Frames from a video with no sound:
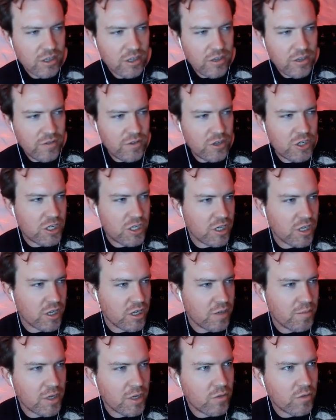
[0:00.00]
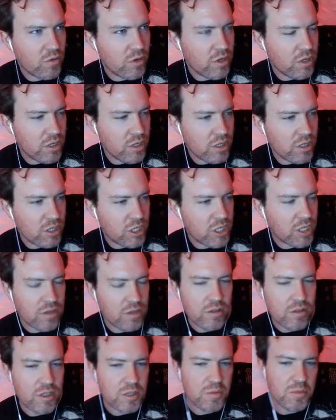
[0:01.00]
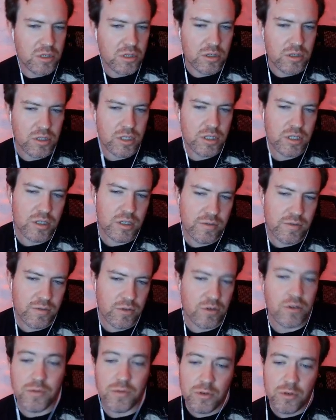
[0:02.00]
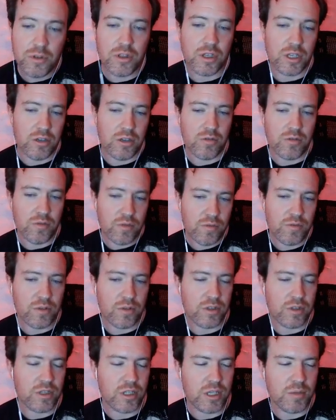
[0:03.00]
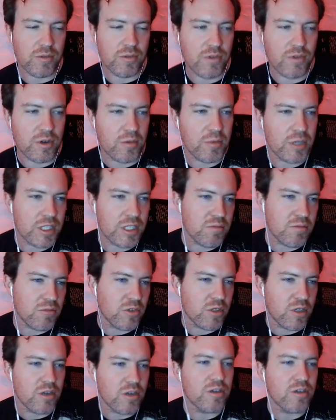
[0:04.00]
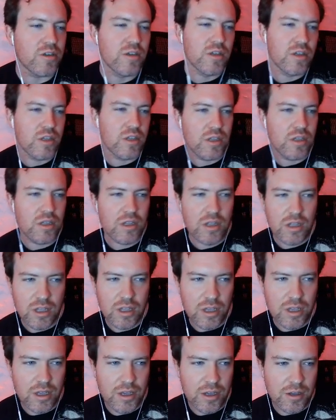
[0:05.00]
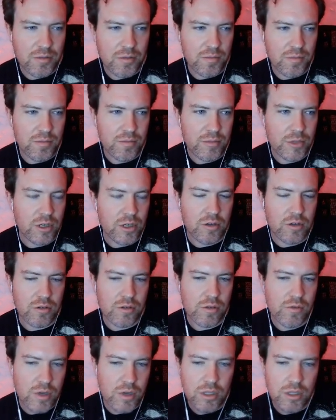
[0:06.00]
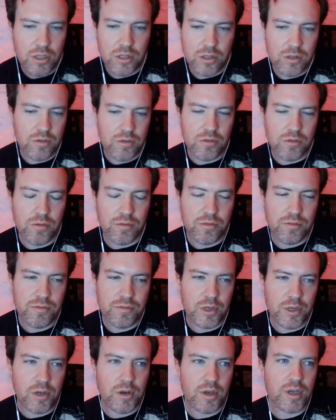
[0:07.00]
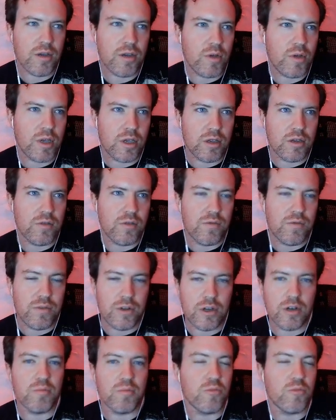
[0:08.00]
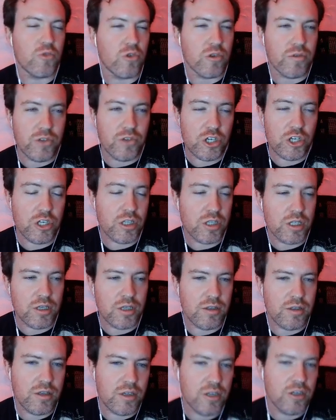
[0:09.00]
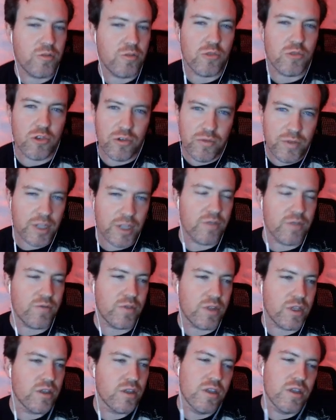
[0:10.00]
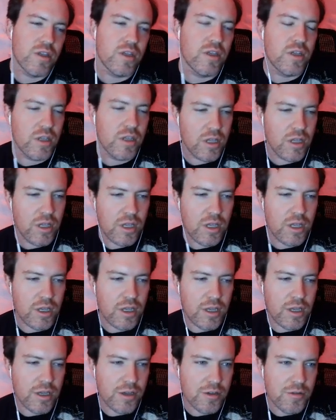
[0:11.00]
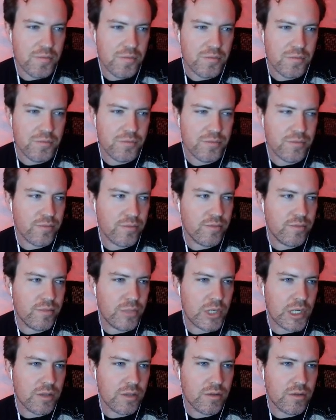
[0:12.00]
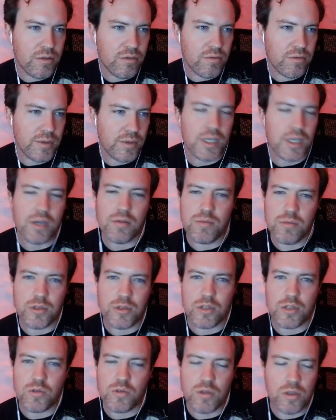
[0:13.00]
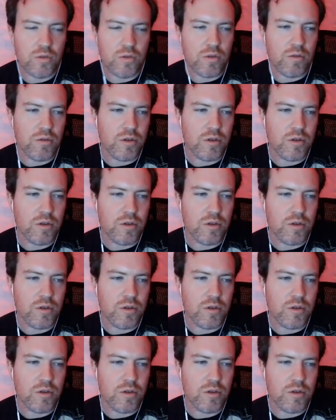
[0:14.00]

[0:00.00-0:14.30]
Finishing up. I wanted to check out this build for the cute demon farming simulator. Wanted to figure out how I could farm more efficiently, more effectively. But so that's what we're